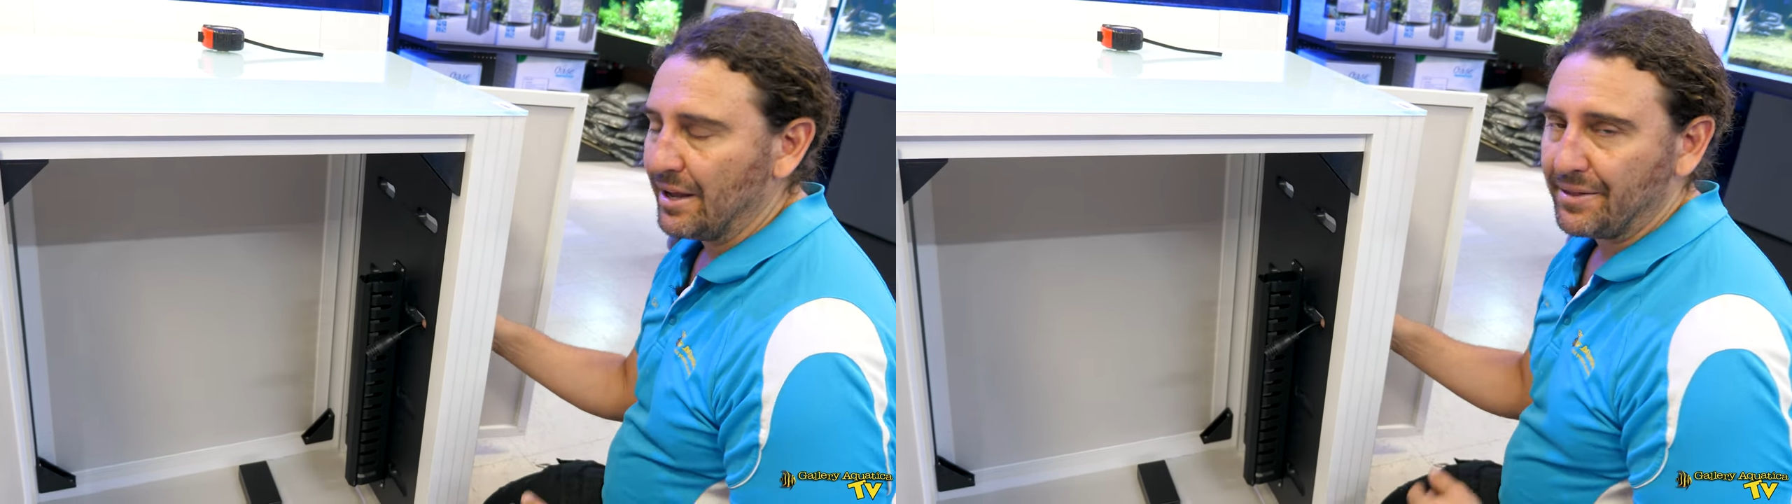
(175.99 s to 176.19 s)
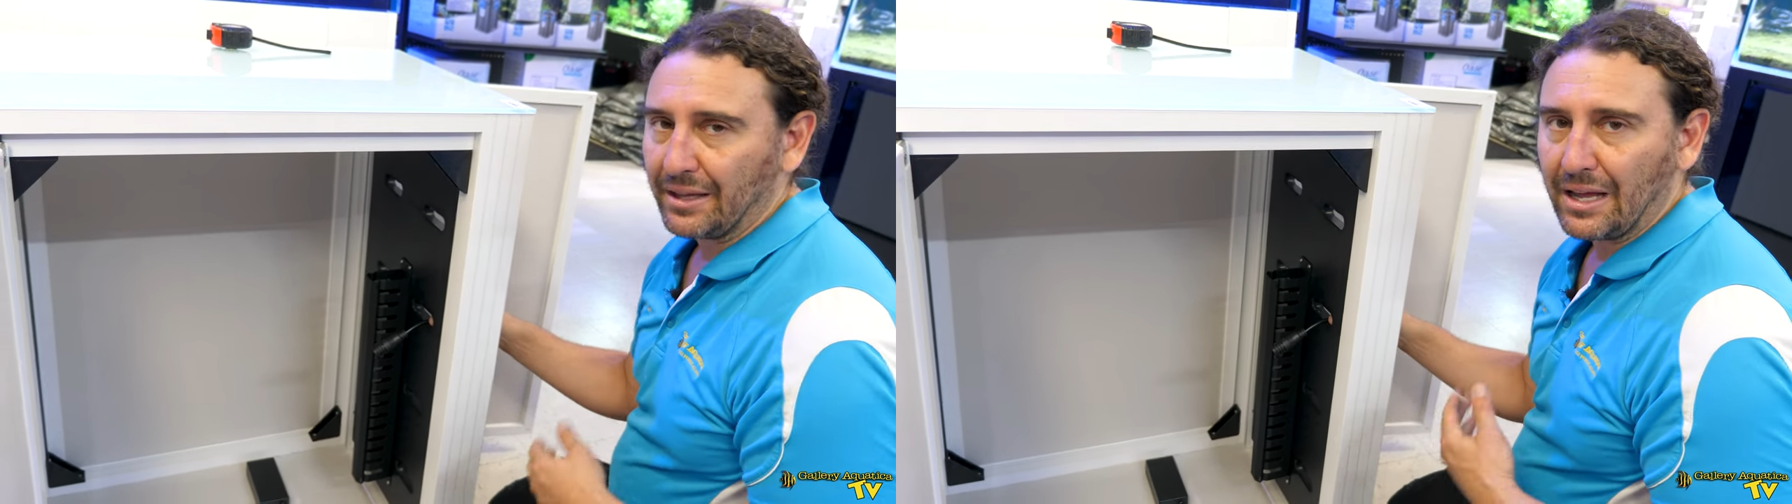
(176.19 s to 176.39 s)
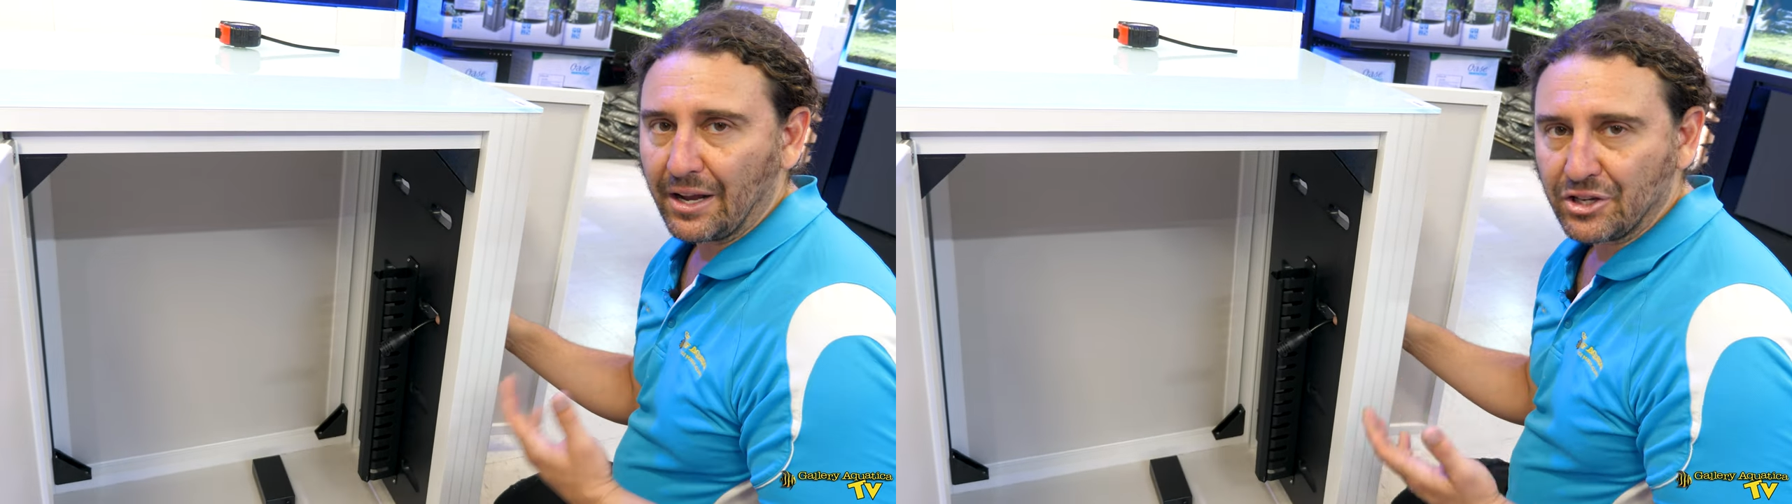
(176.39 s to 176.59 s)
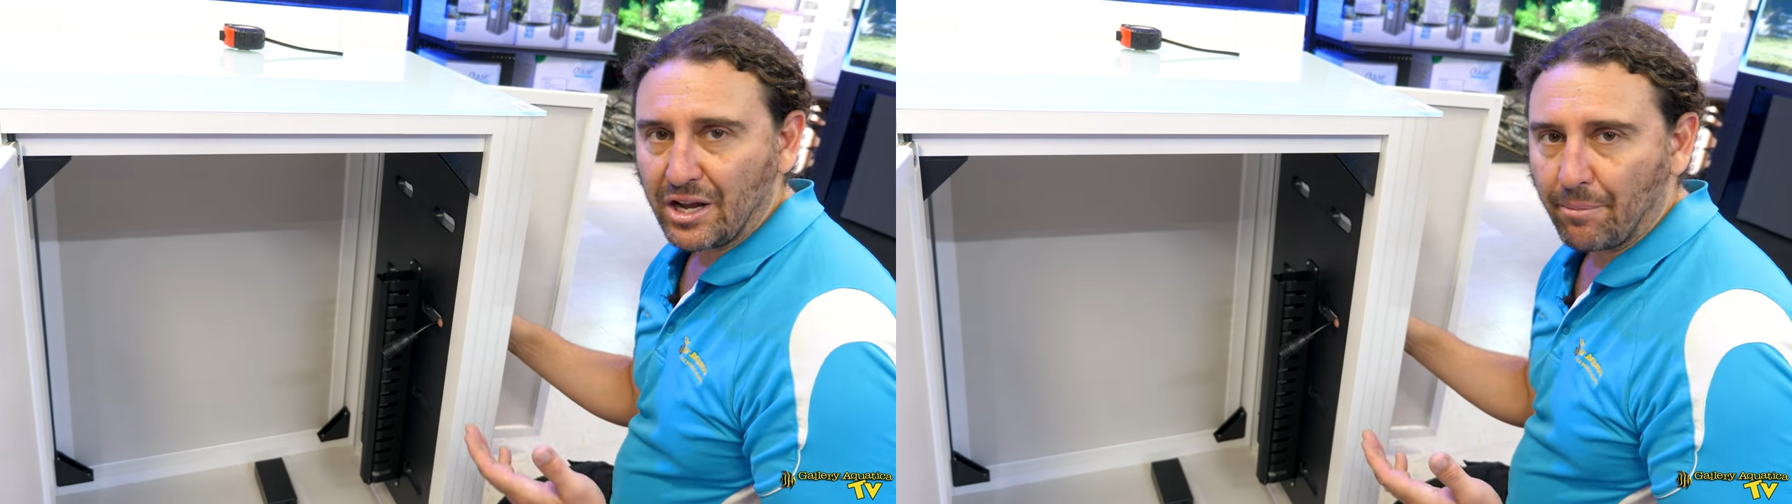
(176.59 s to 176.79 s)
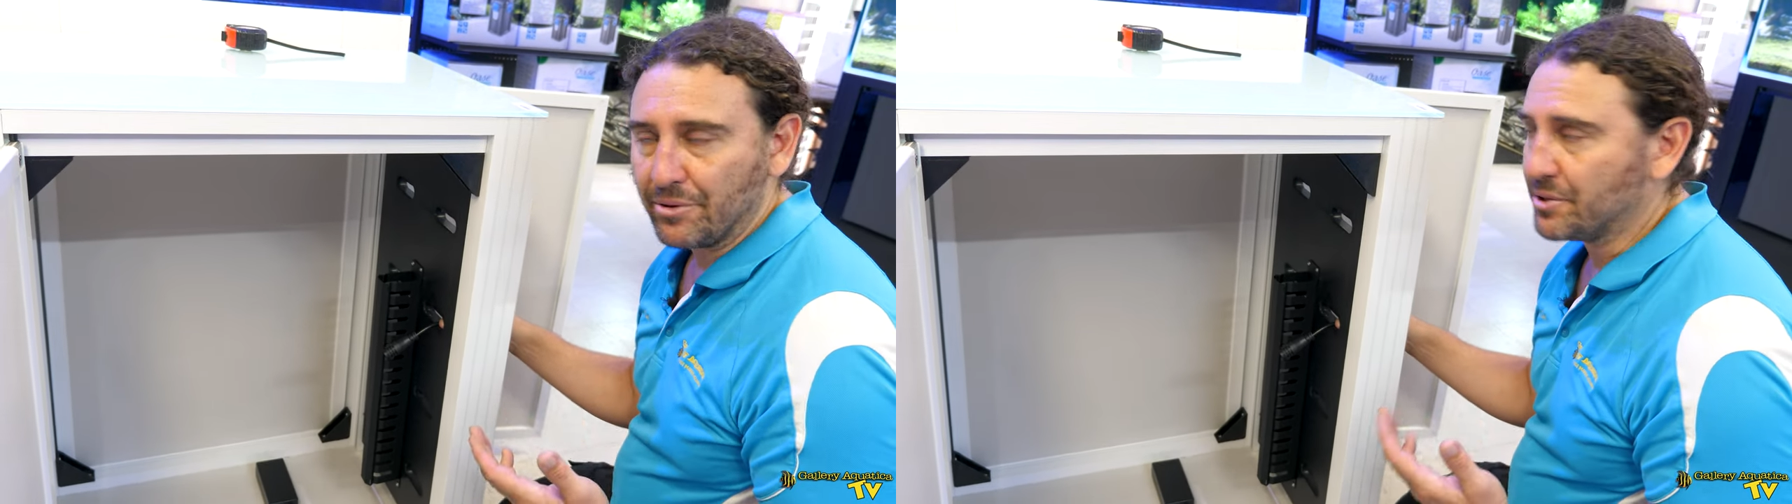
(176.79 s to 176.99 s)
the large
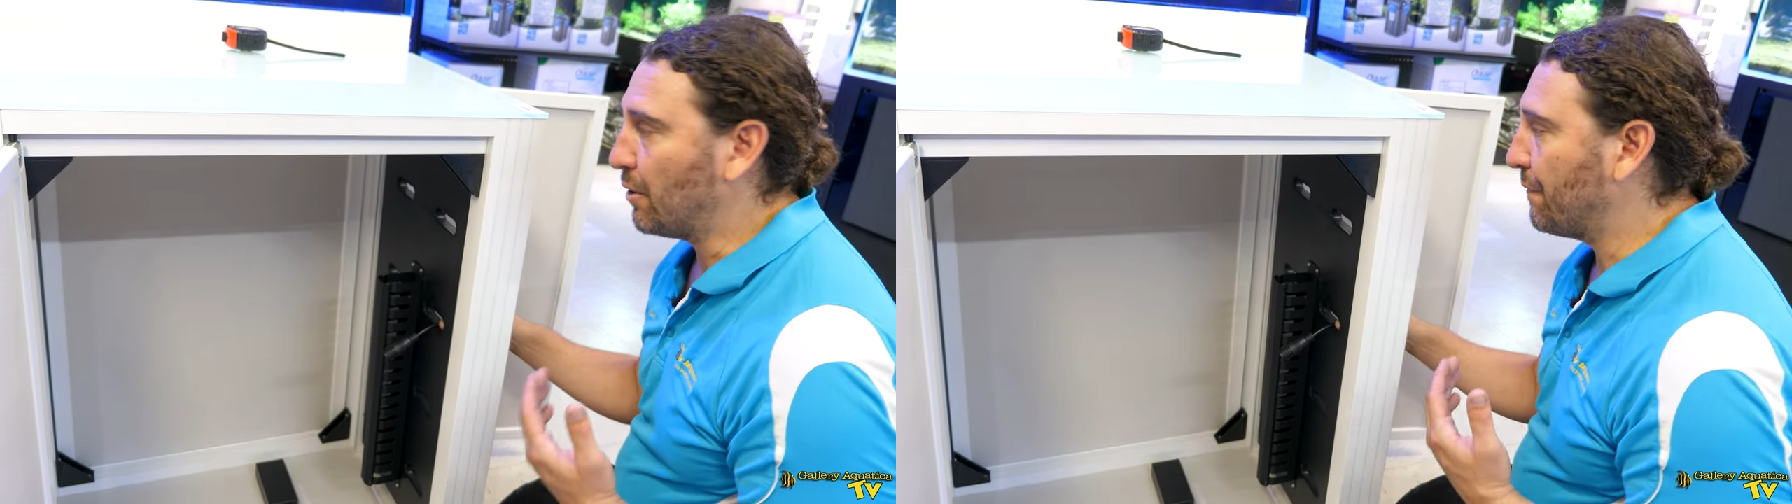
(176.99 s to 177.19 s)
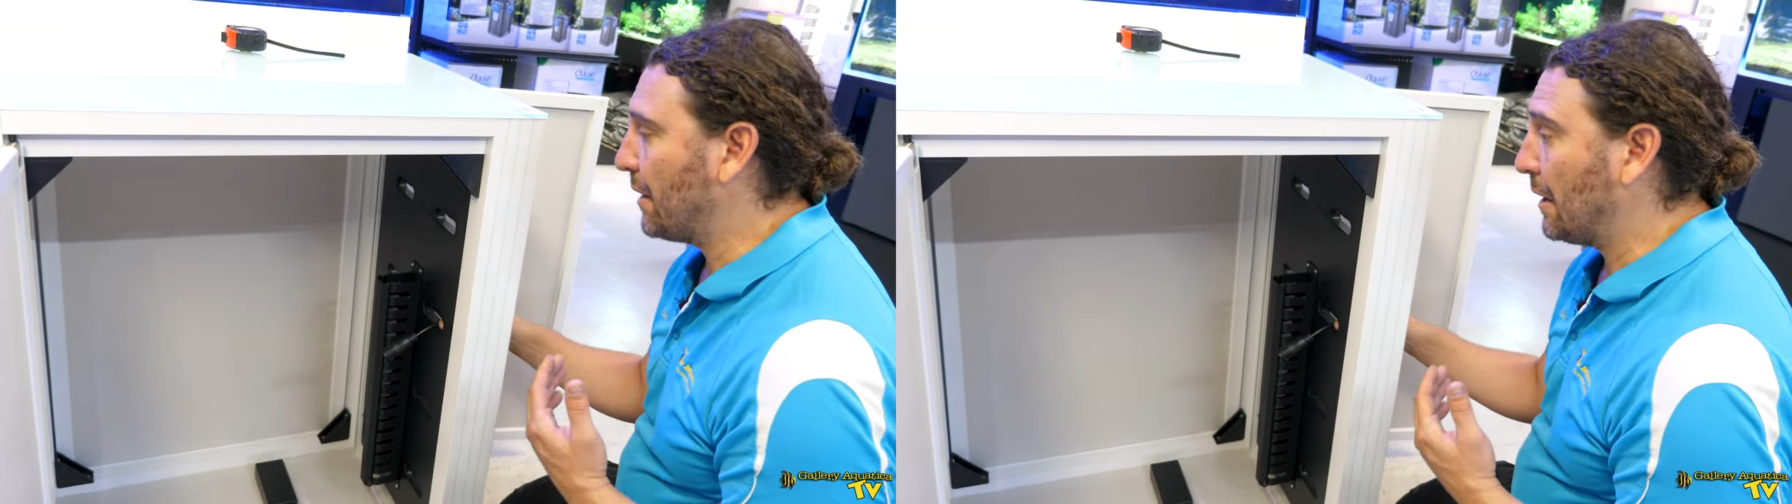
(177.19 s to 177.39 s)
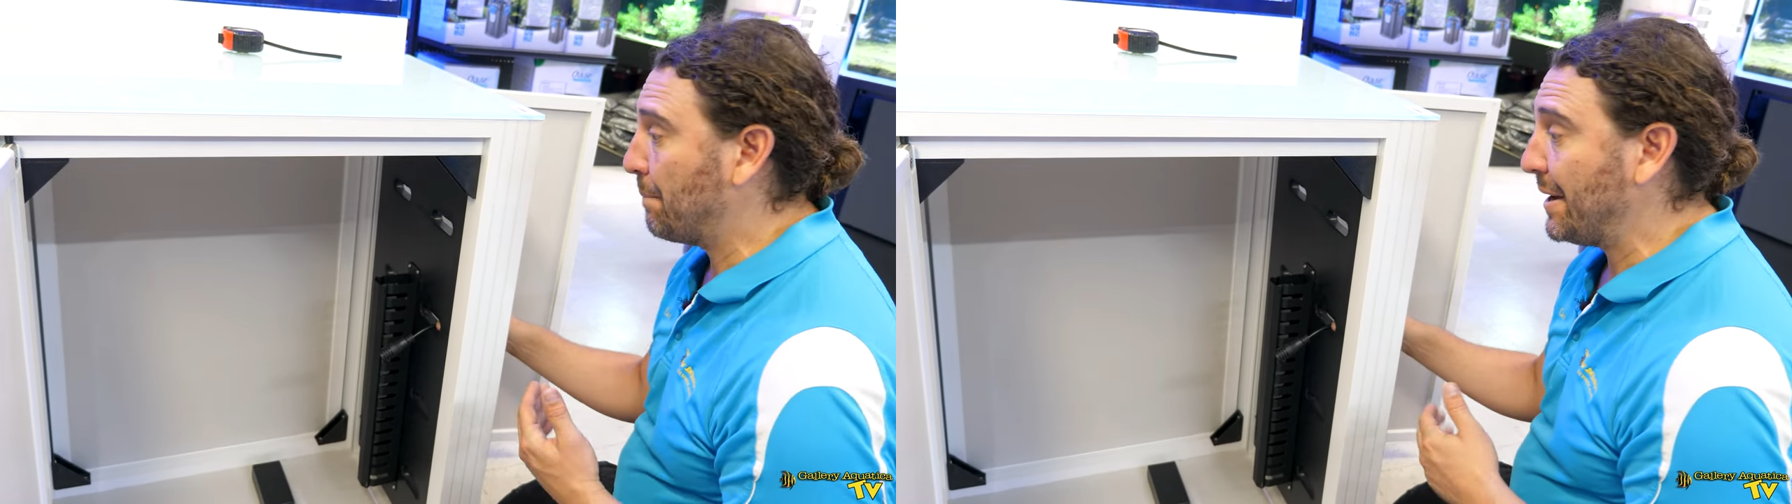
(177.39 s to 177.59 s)
numbers of